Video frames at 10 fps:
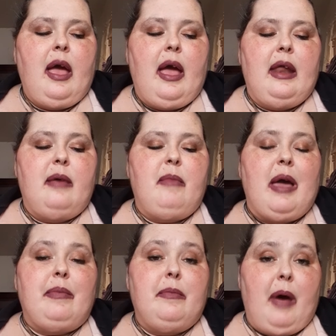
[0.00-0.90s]
And it
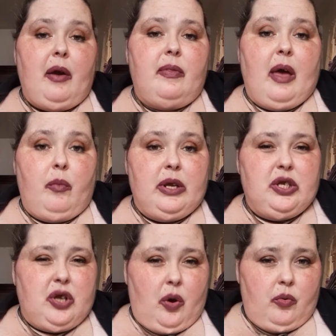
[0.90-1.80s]
might be better that we
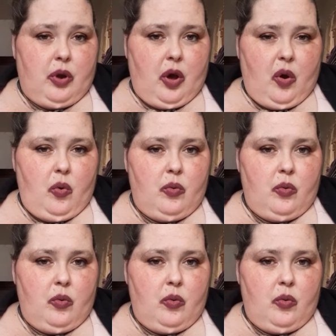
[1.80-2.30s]
don't know